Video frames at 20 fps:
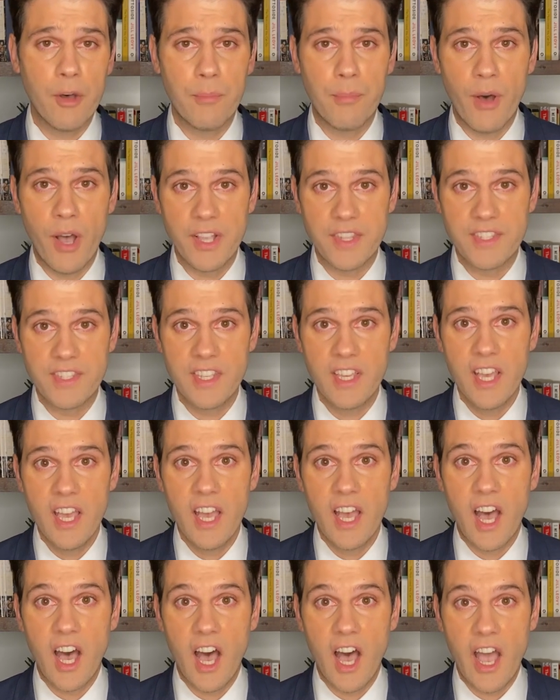But
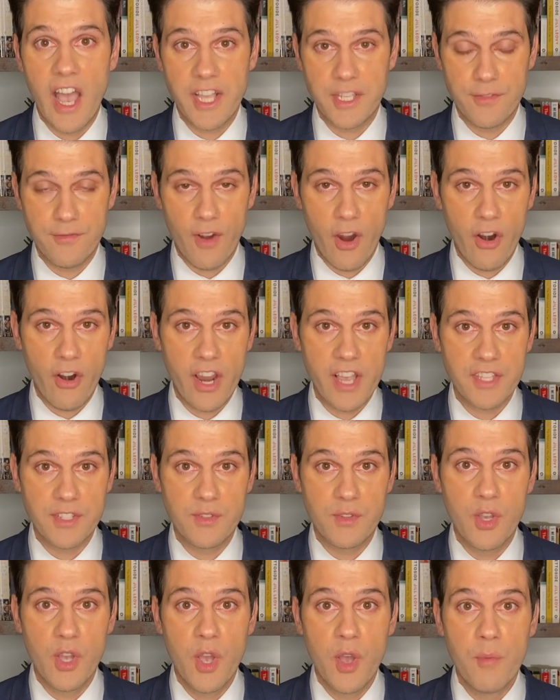as far
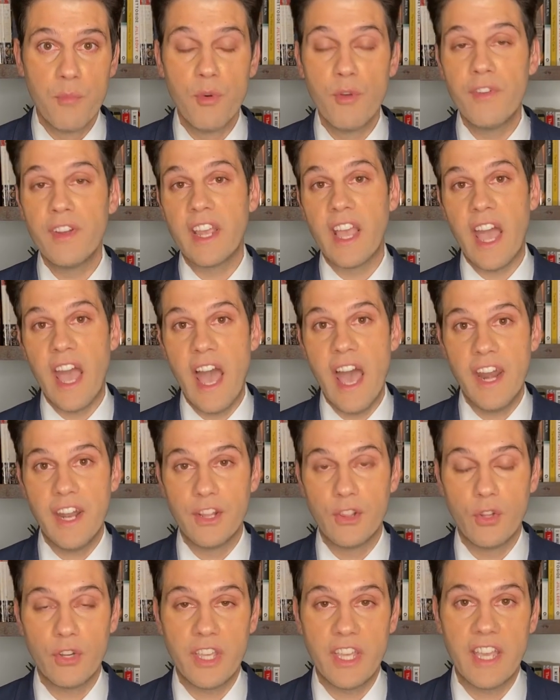as moving ahead
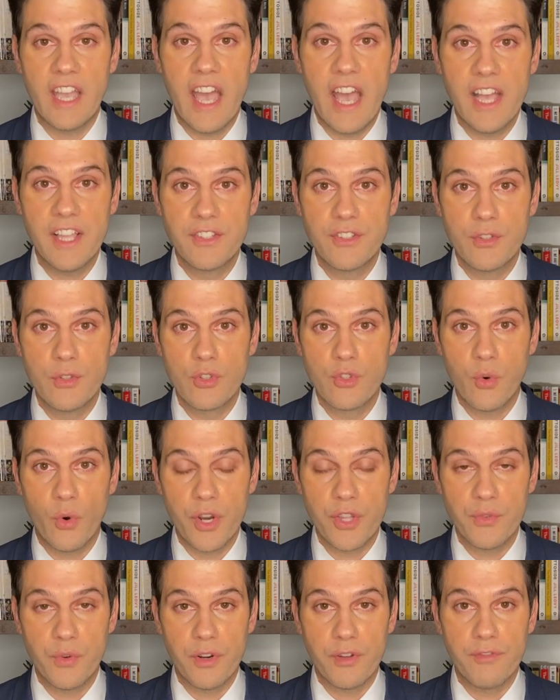and looking ahead to
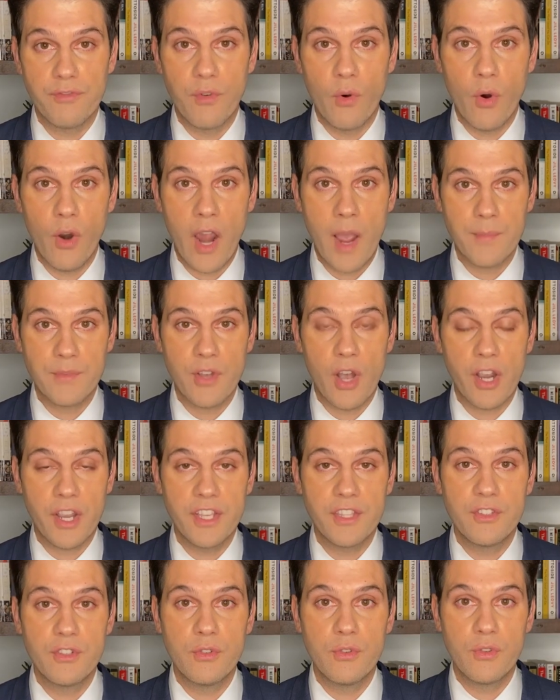2024, I'm
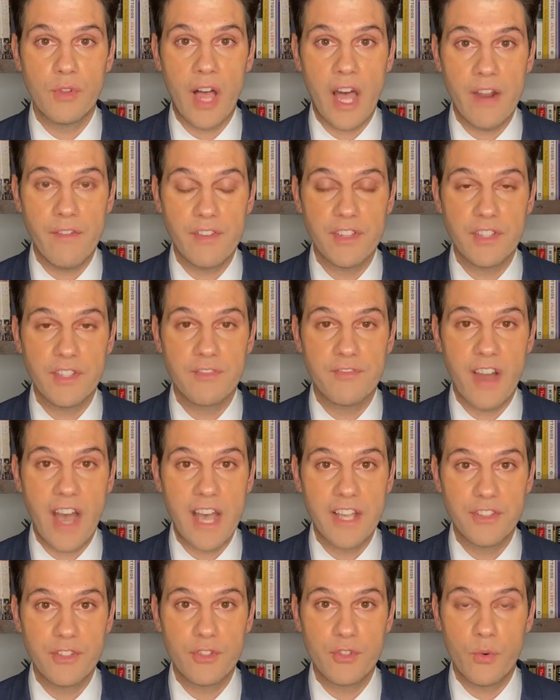talking to a lot of his
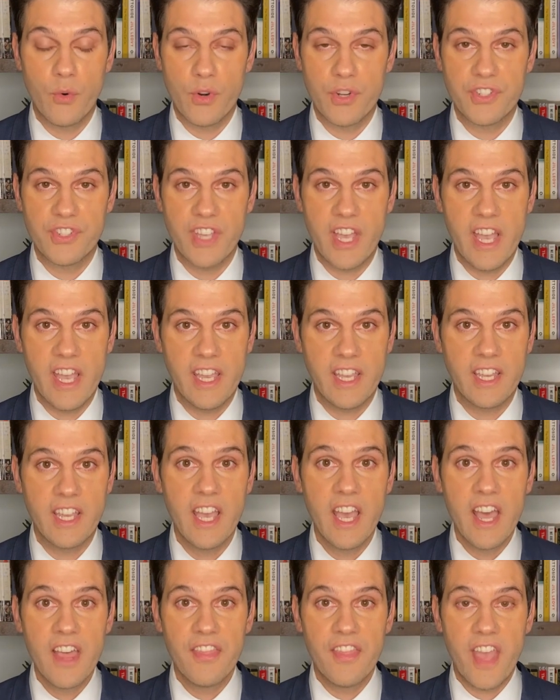advisors who are saying
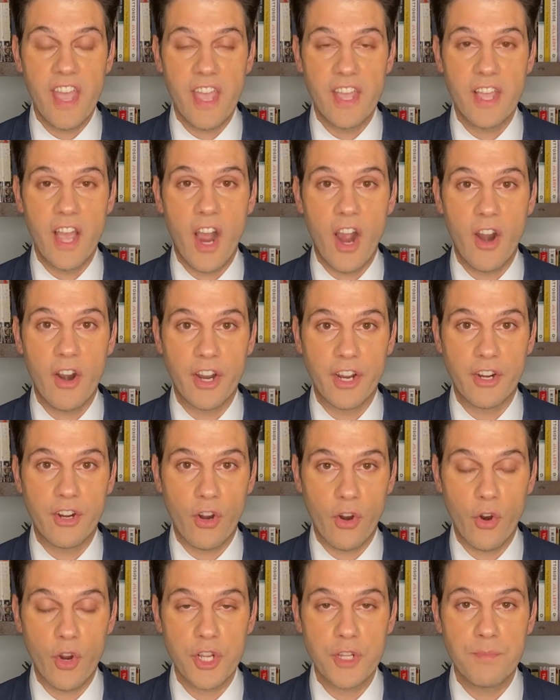they are
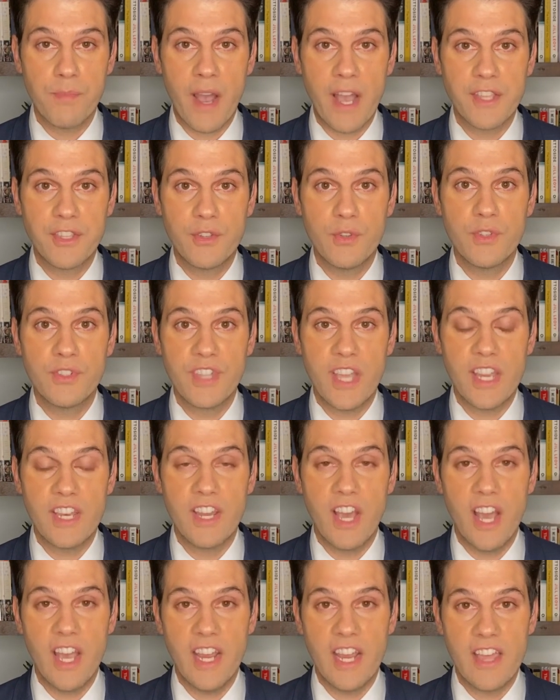encouraged by Tuesday
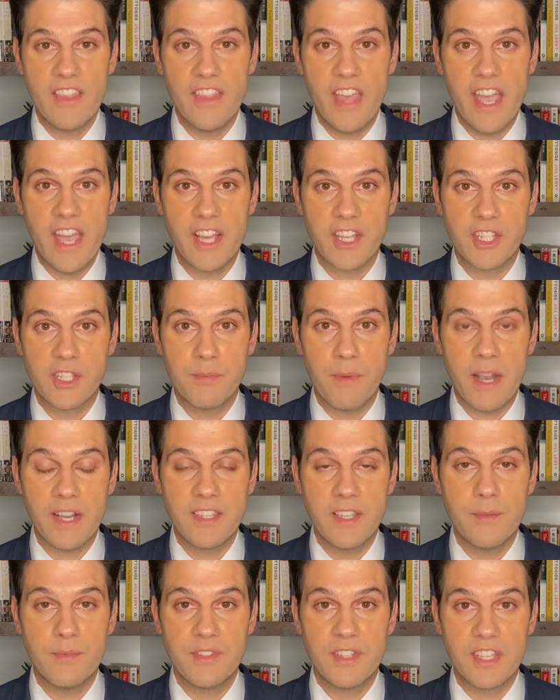night and they expect
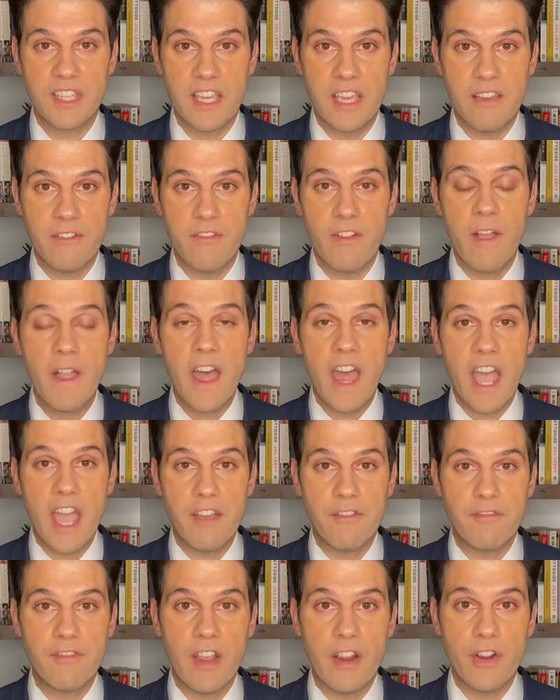him to give a
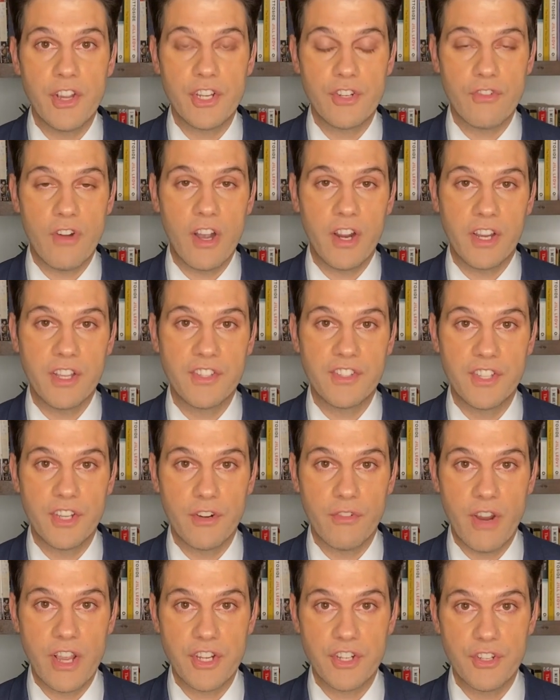very strong
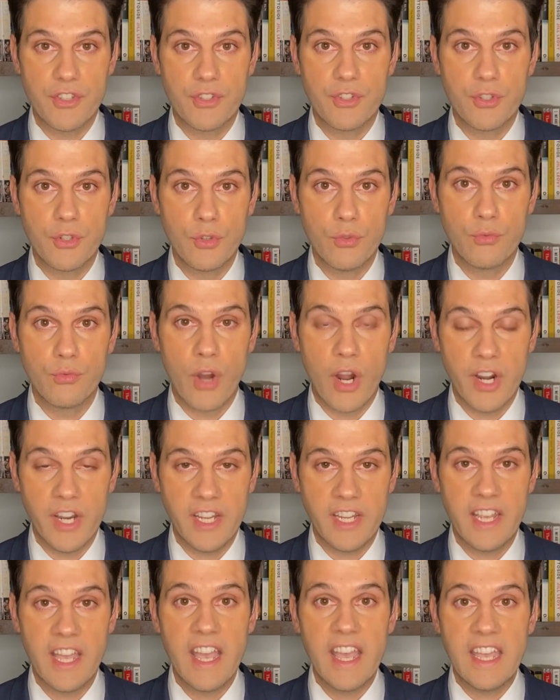consideration to
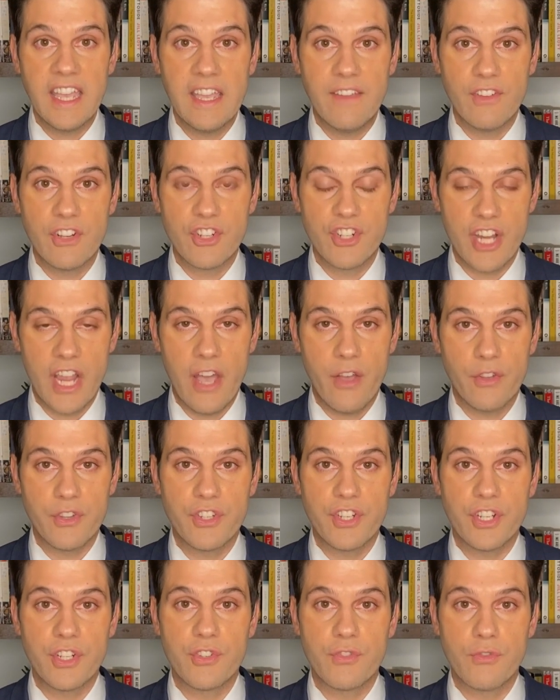running, even
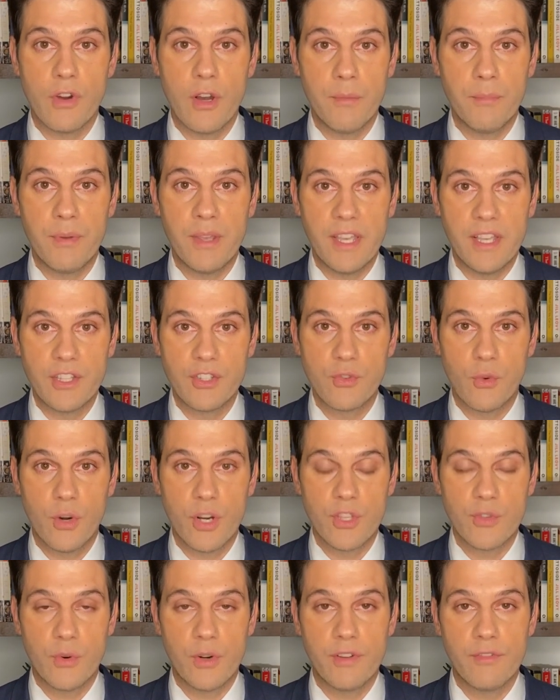challenging Trump in
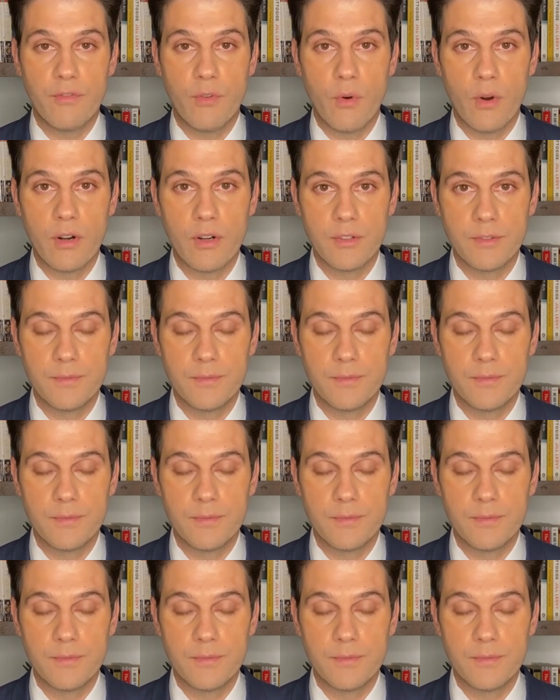2024.